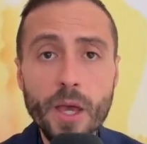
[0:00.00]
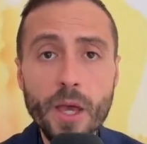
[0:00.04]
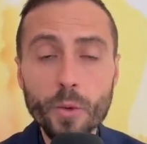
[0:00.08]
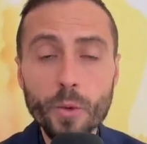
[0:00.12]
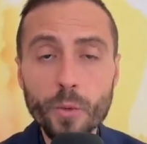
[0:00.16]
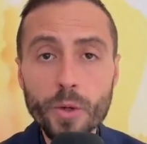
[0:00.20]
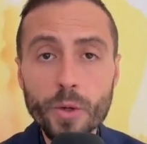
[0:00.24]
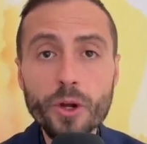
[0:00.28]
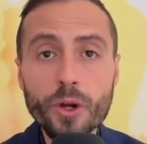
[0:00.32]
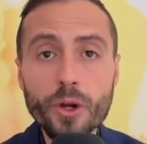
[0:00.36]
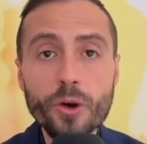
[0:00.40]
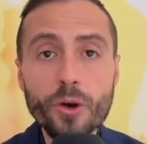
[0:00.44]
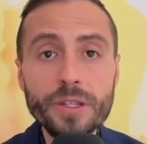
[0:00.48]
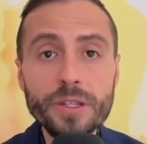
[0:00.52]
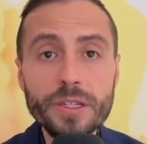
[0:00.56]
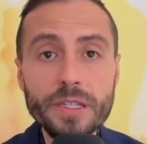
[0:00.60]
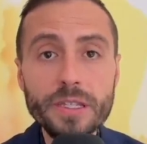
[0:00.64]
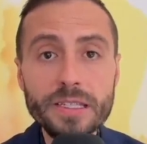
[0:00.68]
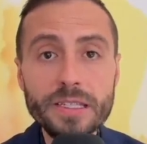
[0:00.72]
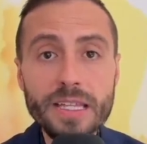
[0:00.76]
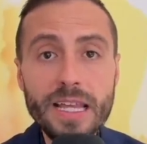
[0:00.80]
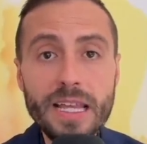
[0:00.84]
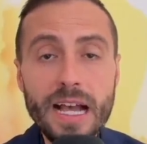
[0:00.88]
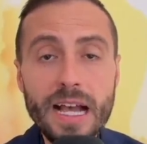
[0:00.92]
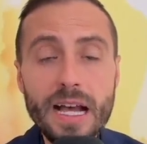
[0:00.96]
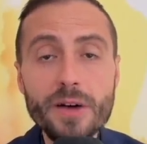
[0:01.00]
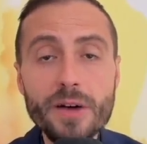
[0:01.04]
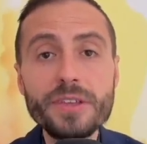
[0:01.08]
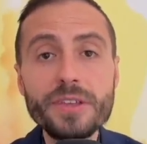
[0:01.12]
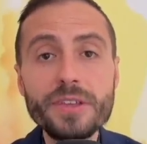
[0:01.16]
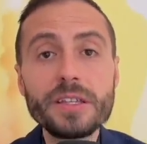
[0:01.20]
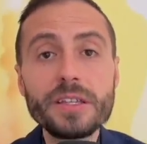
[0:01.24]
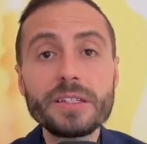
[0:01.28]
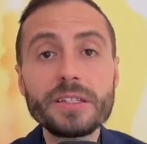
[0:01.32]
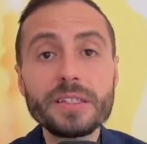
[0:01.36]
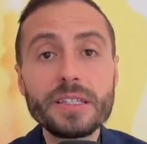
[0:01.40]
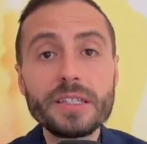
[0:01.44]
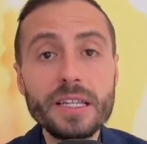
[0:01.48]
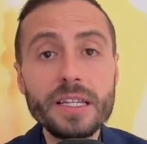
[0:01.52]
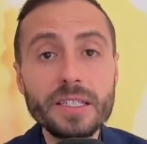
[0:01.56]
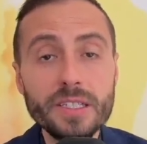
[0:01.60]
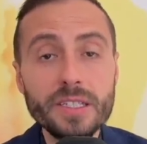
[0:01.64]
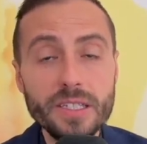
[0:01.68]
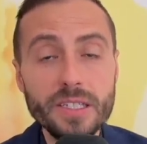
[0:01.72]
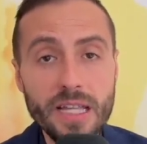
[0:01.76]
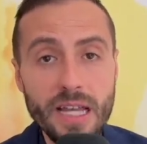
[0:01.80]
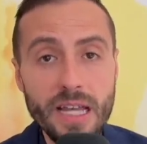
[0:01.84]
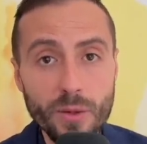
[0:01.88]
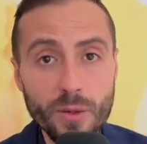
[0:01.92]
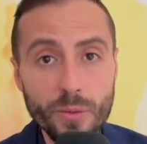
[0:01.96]
We're going to see how these
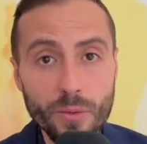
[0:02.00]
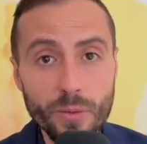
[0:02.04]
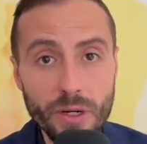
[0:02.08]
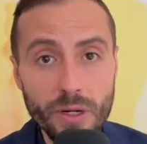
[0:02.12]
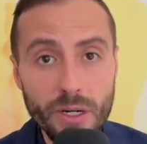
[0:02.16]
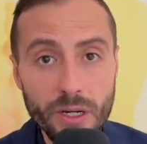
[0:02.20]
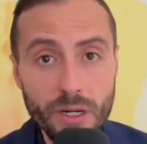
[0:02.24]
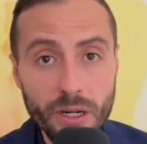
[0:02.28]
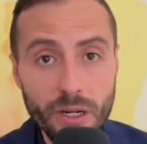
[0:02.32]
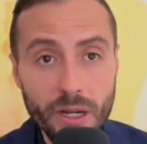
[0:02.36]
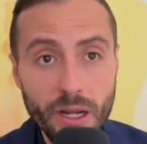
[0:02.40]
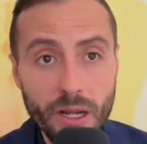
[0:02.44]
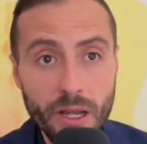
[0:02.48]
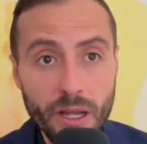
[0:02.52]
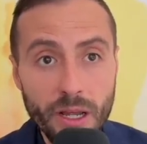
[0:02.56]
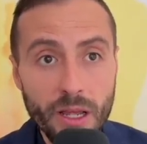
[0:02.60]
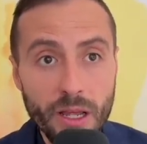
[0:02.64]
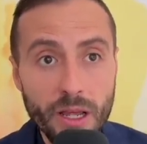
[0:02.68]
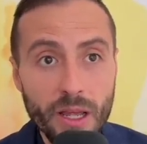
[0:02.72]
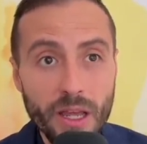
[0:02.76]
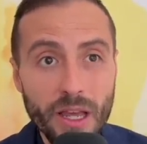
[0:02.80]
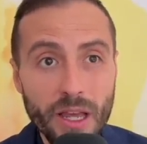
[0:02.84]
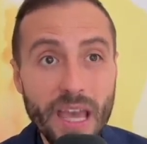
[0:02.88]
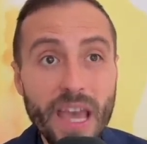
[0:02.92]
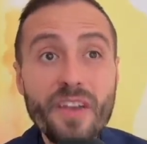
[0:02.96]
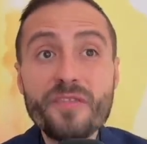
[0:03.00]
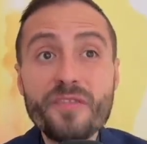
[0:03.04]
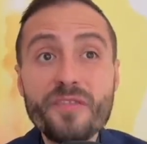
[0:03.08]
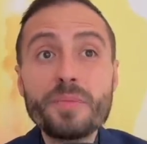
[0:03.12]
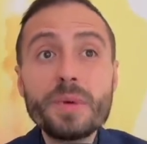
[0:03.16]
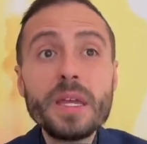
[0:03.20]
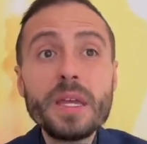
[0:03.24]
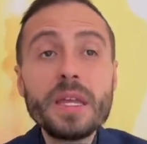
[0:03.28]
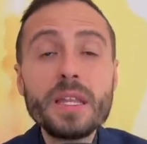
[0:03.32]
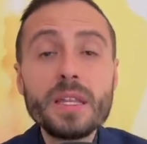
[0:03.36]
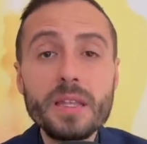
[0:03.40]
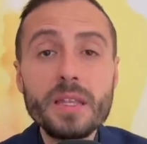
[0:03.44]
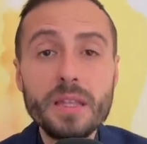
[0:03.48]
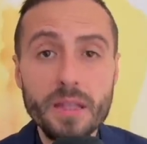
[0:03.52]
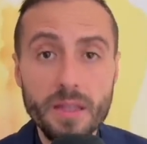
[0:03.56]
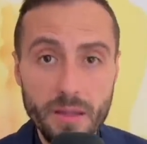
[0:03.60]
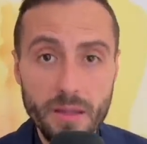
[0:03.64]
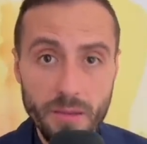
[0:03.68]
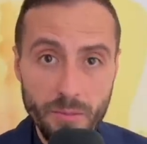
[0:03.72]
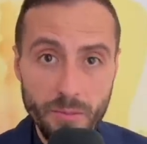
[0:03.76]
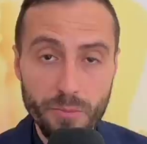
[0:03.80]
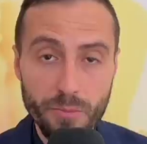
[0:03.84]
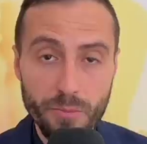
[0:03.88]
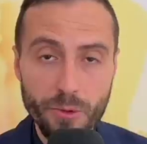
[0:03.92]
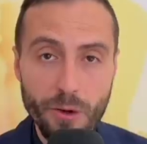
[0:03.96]
things that were have been
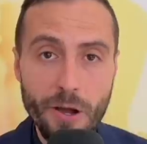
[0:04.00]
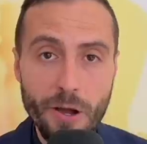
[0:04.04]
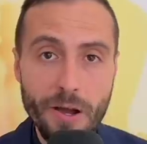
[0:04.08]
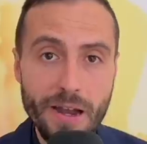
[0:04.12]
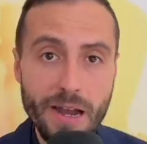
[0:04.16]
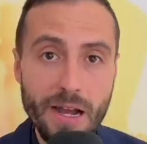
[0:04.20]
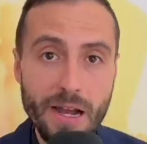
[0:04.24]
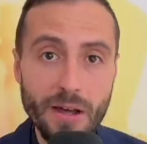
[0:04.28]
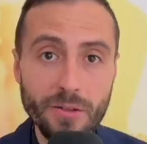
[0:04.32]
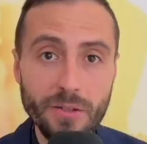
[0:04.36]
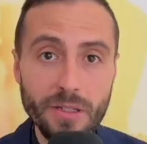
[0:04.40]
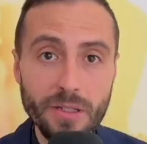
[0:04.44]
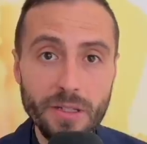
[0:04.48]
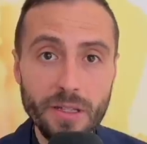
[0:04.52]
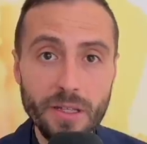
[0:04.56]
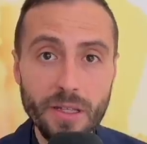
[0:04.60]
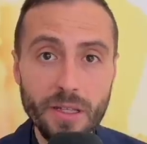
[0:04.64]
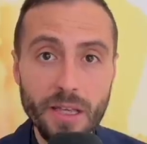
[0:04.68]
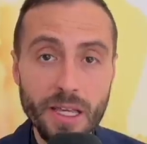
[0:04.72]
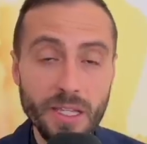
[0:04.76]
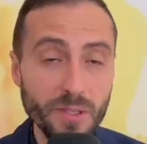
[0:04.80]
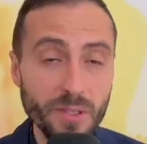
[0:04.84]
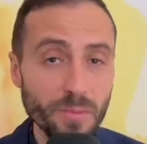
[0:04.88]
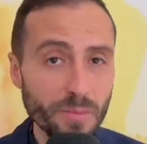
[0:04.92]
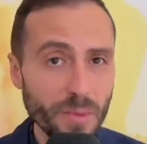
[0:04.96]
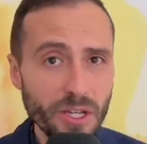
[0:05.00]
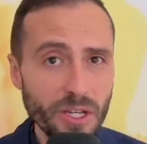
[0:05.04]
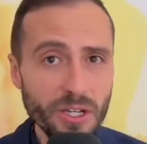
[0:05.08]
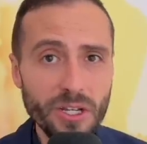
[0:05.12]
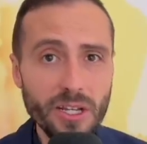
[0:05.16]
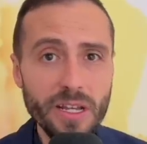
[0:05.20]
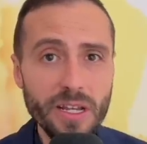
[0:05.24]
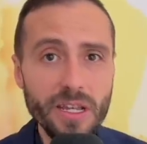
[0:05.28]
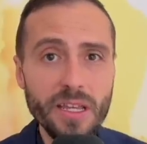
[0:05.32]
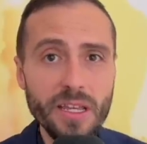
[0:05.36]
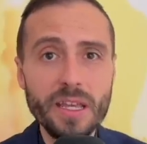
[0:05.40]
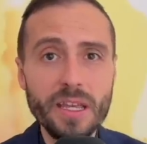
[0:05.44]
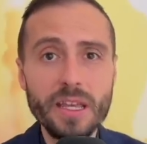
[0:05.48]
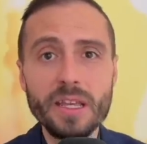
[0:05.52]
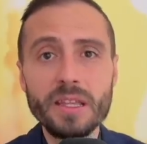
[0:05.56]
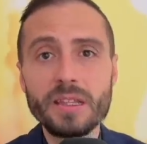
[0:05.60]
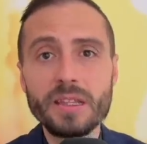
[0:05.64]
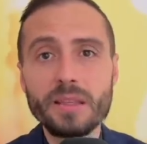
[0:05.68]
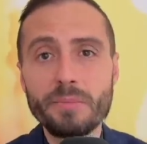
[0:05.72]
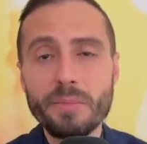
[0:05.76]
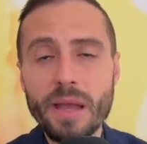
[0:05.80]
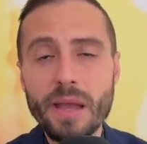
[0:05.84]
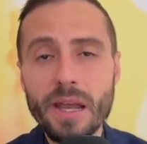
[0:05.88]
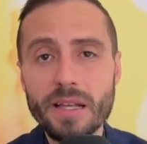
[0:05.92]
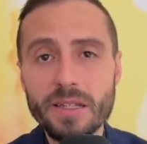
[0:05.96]
brought out, especially in
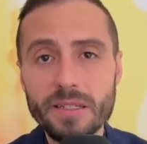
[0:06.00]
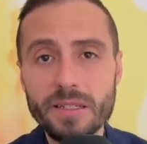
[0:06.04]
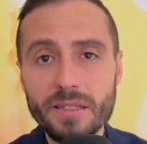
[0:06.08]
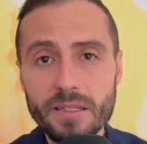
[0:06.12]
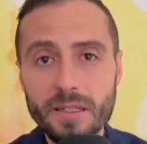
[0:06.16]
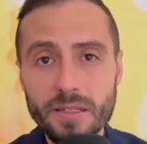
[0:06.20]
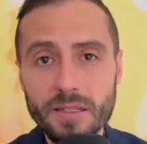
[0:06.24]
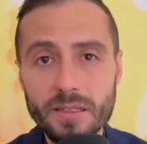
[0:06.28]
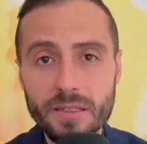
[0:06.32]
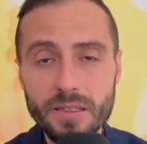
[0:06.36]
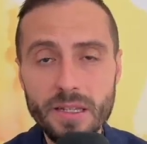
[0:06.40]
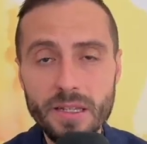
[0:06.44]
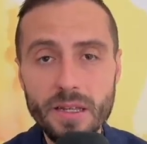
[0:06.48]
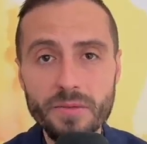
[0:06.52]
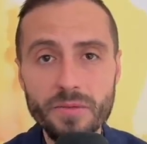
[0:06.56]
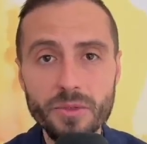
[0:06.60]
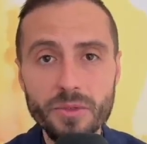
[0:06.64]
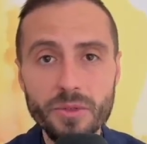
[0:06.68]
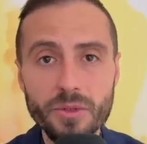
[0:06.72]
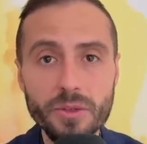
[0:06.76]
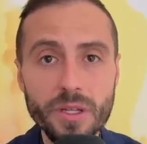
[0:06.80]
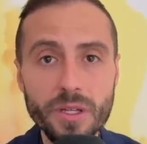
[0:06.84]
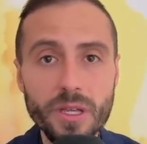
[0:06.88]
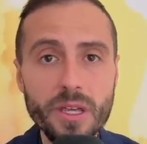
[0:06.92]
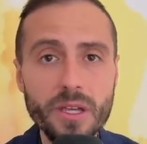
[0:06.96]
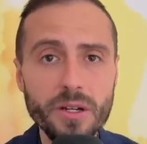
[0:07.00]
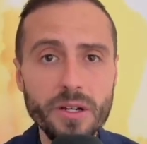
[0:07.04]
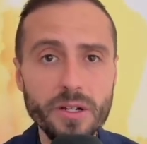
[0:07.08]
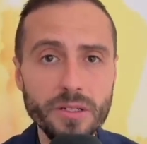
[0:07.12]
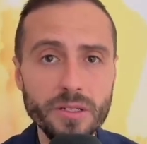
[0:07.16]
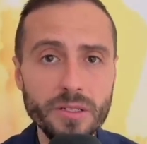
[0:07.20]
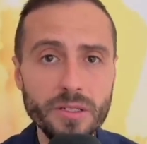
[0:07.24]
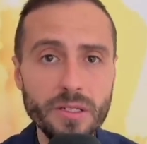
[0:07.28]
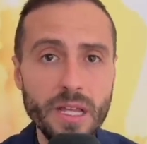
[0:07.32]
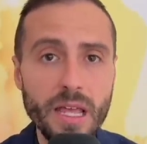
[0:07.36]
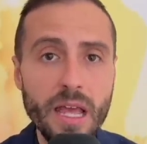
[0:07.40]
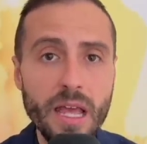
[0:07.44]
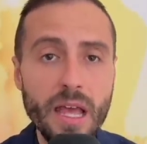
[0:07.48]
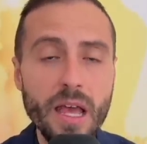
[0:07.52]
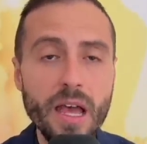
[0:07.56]
the past several years,